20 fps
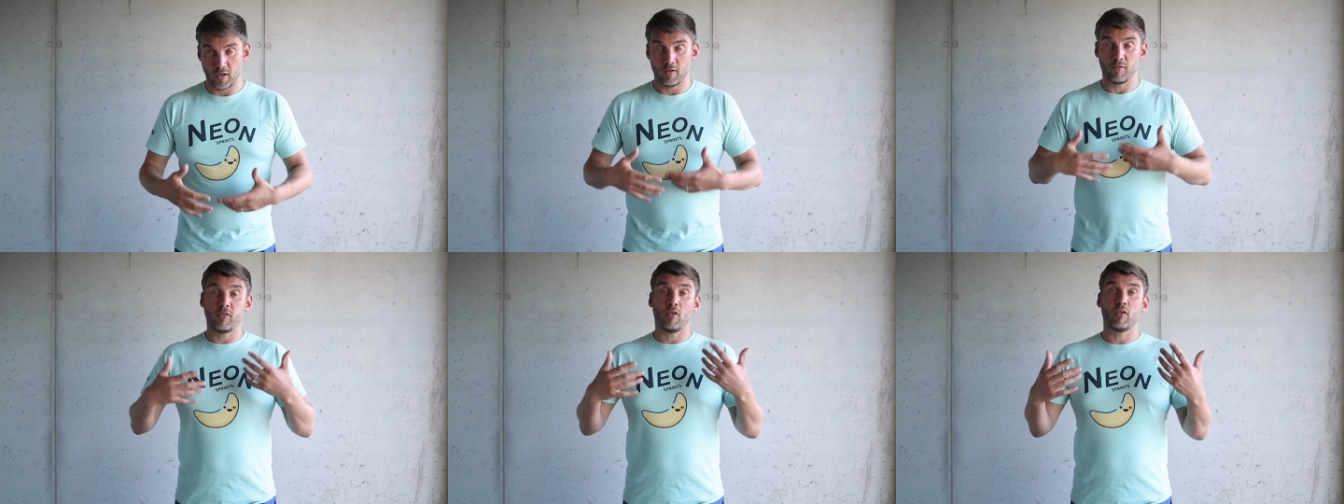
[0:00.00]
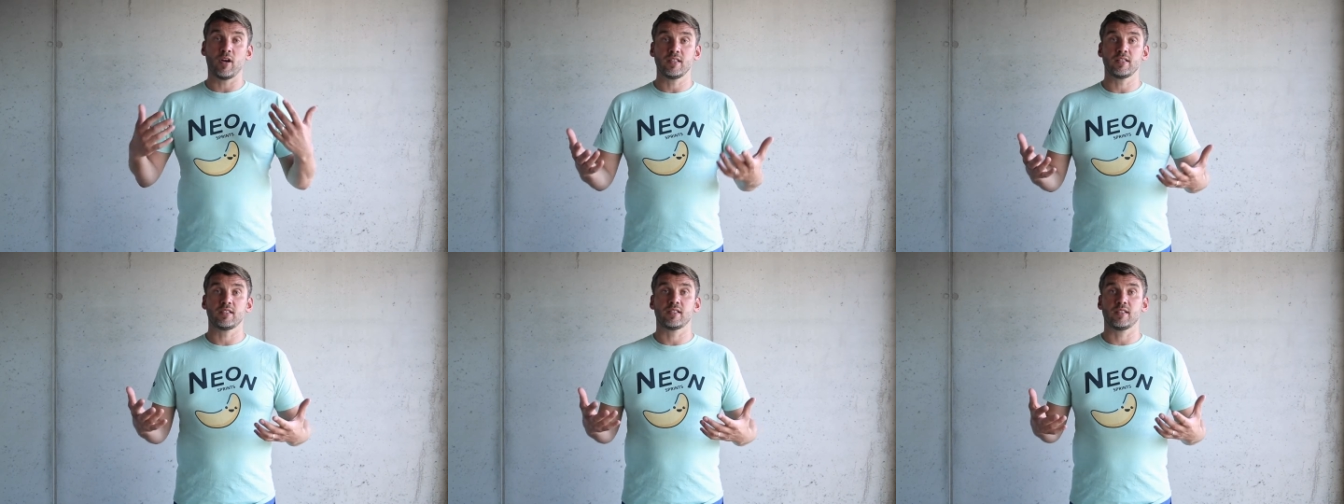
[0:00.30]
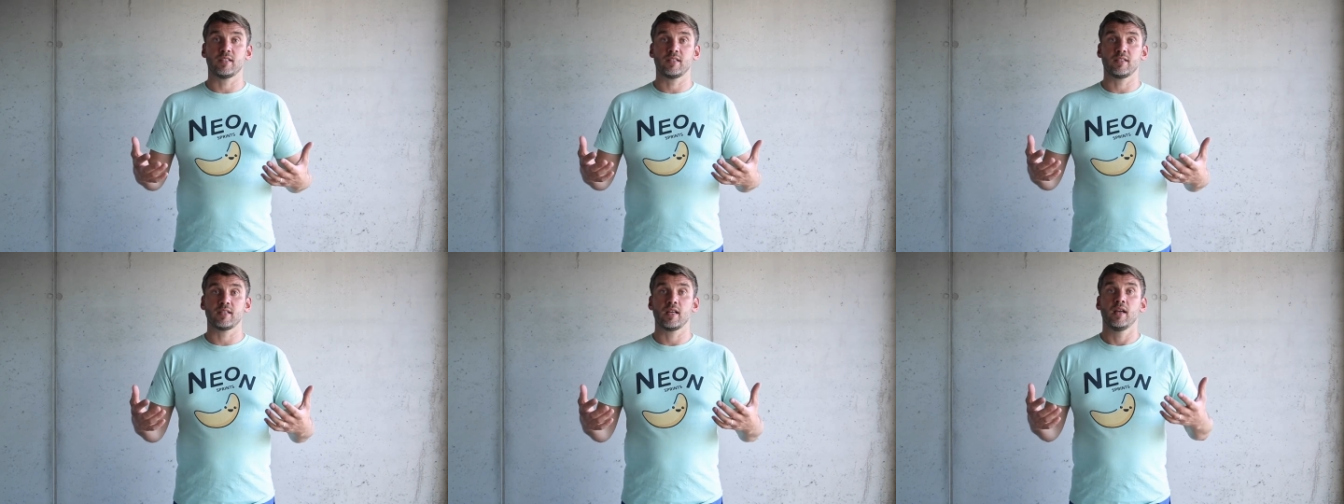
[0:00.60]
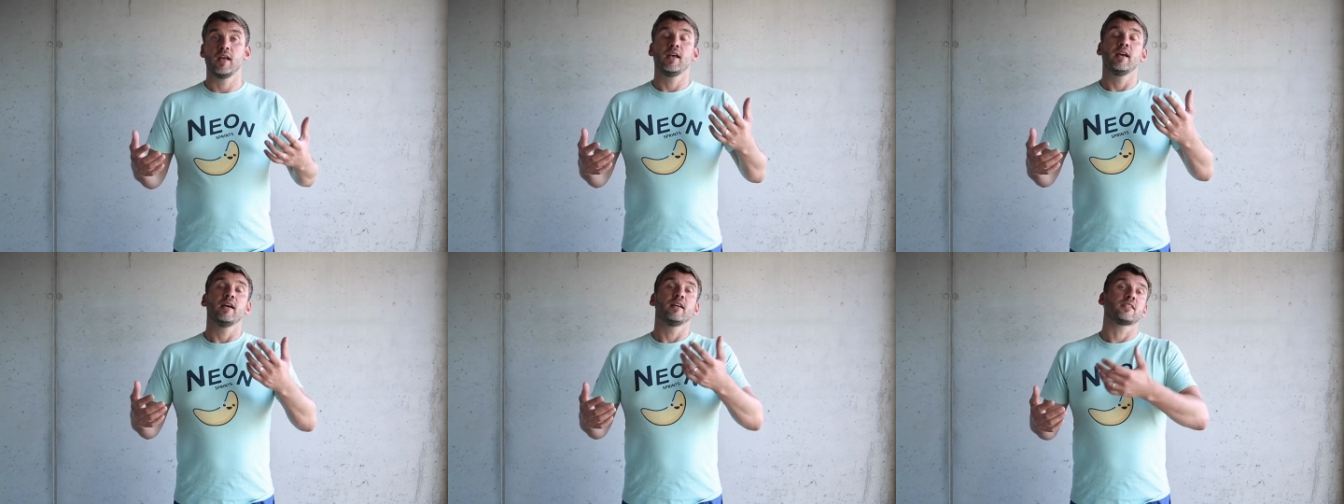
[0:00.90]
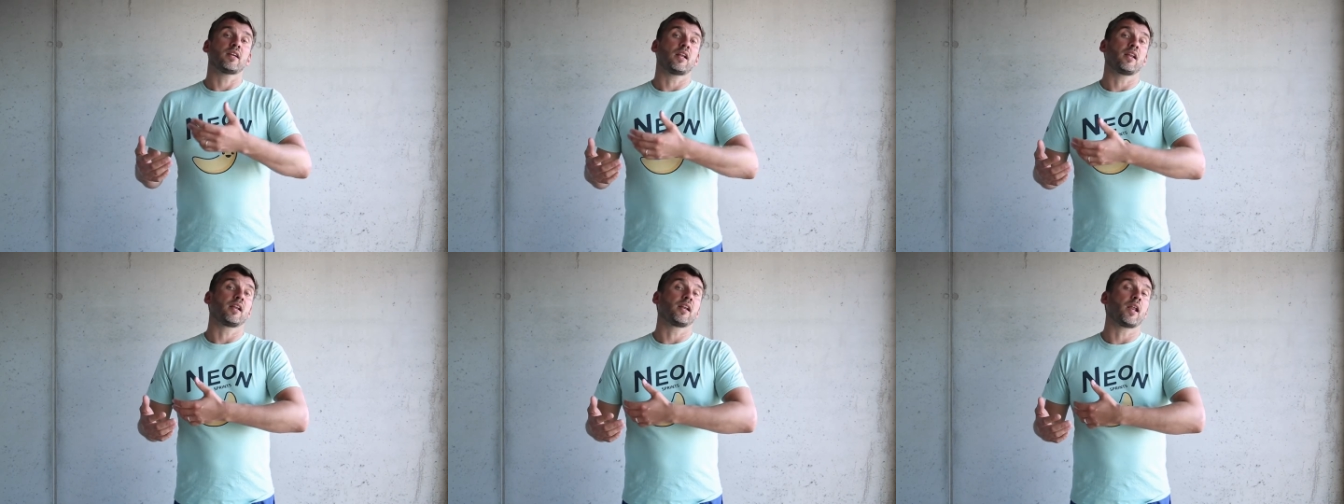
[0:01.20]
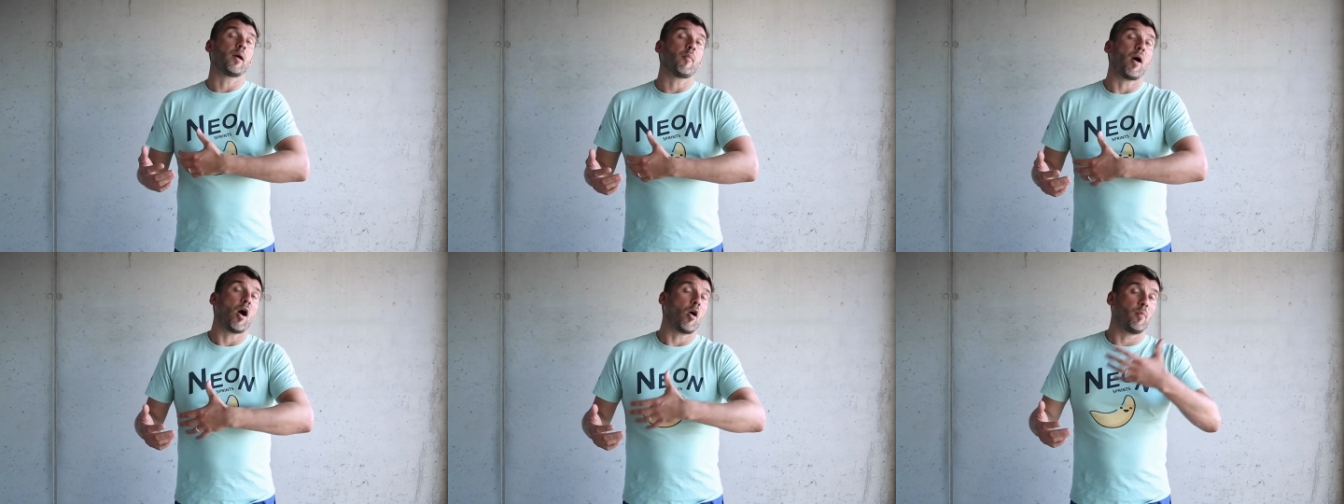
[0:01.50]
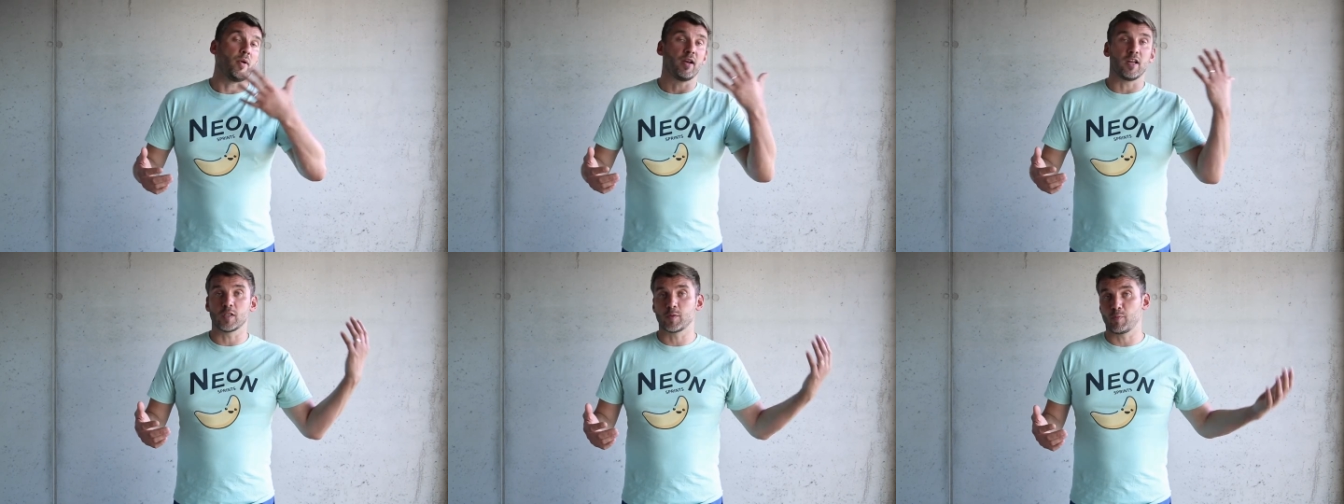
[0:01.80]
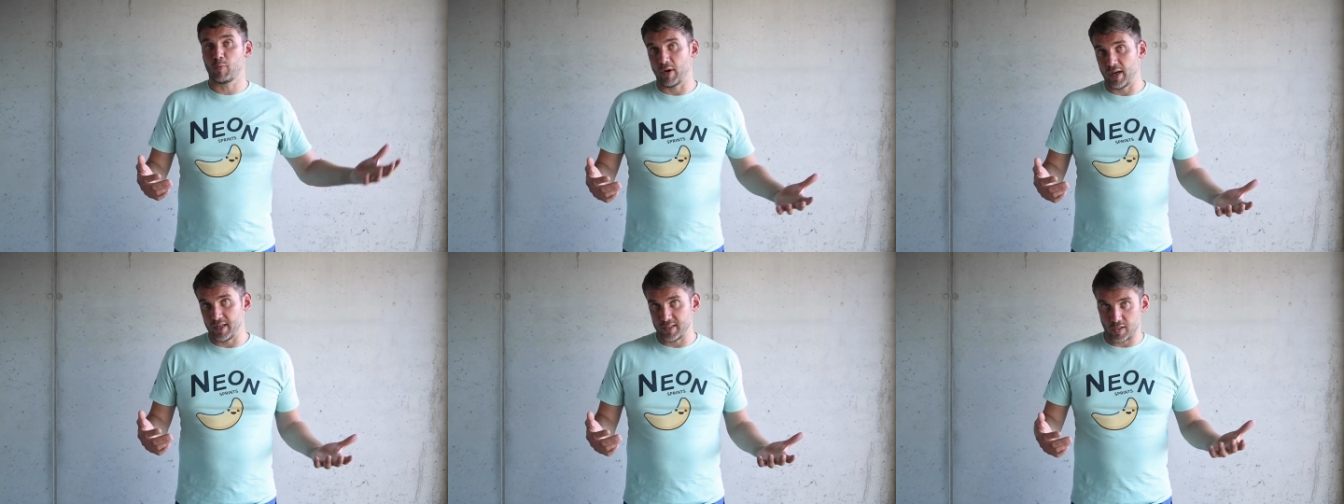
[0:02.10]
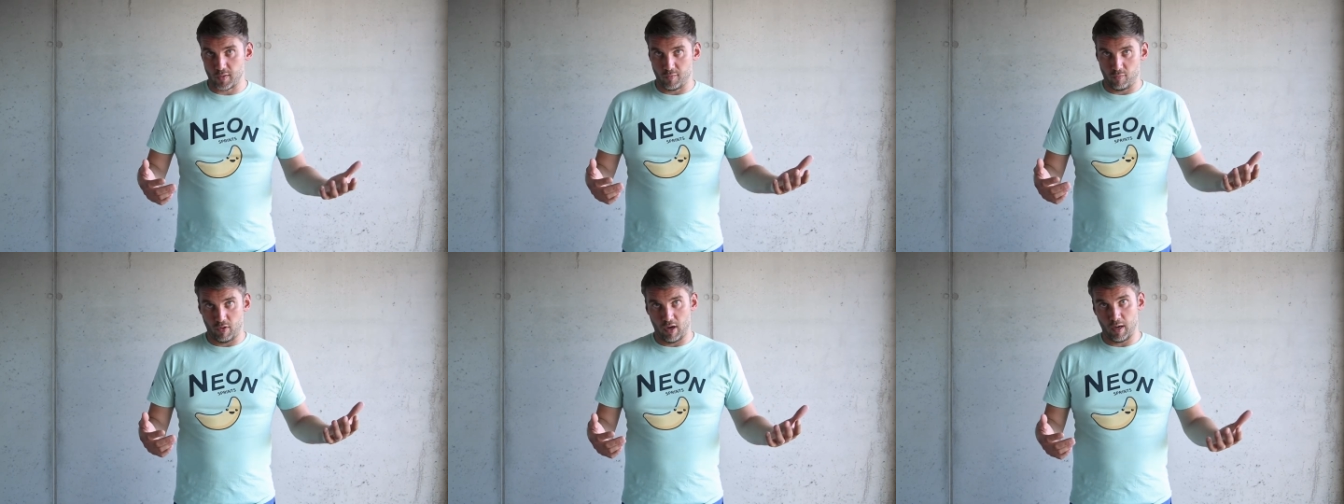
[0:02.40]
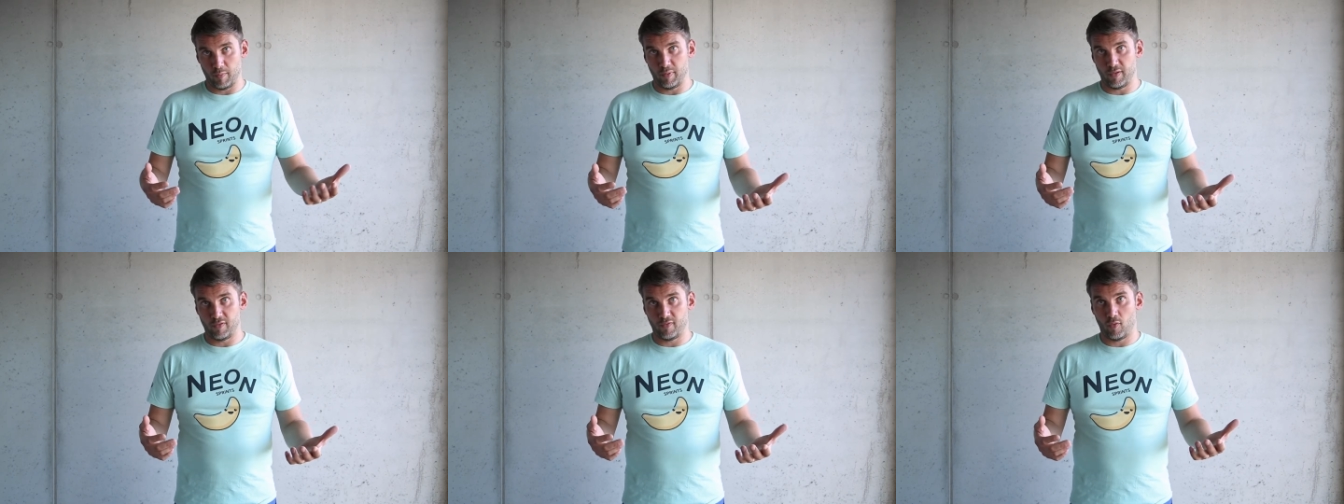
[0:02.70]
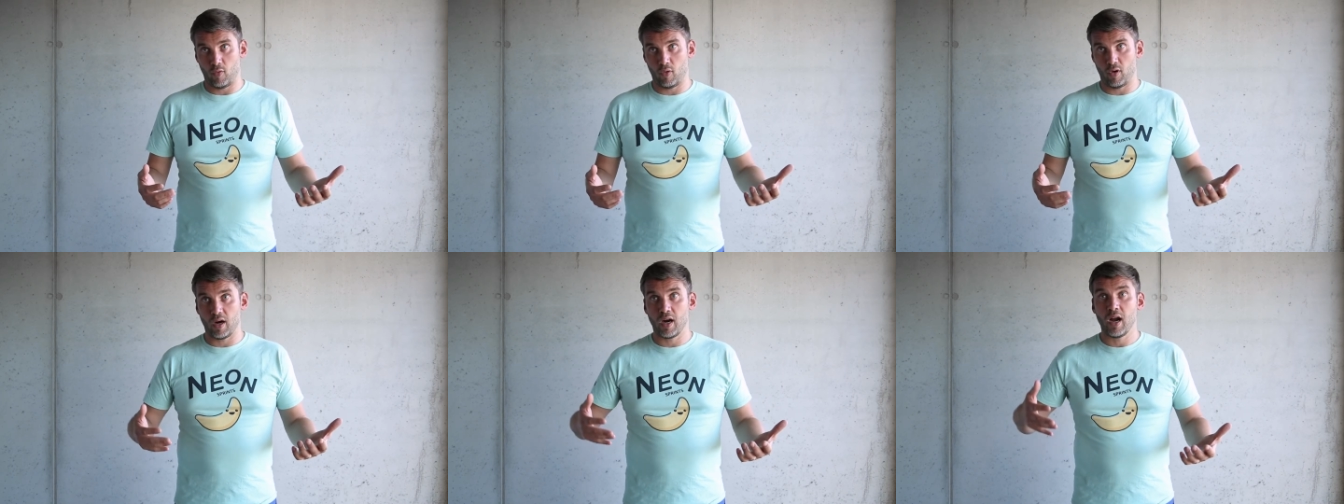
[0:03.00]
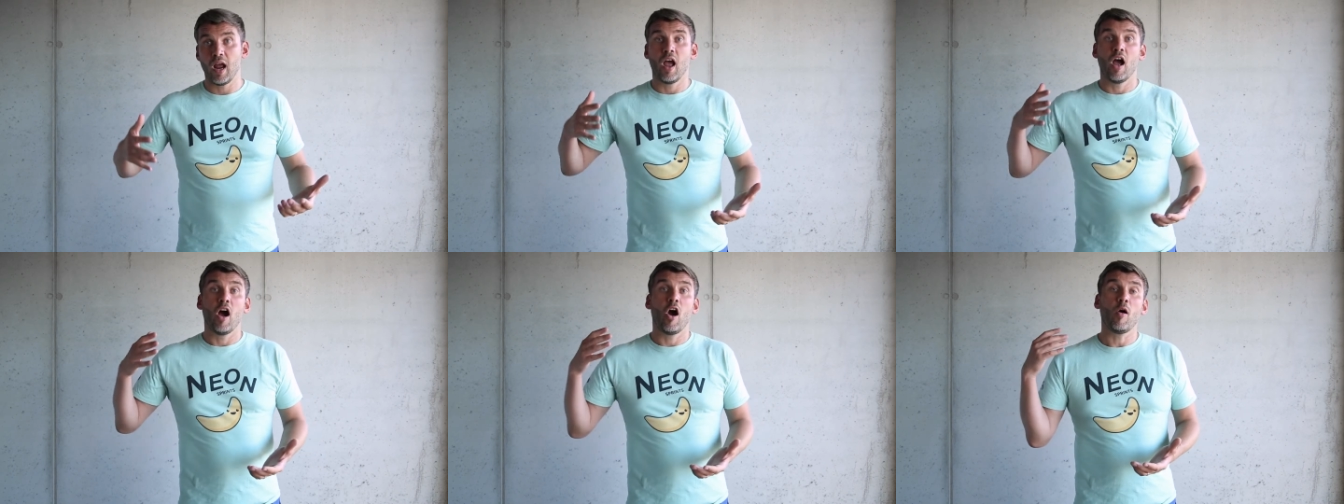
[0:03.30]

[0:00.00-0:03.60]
For instance, telling them how many sprints you've run before,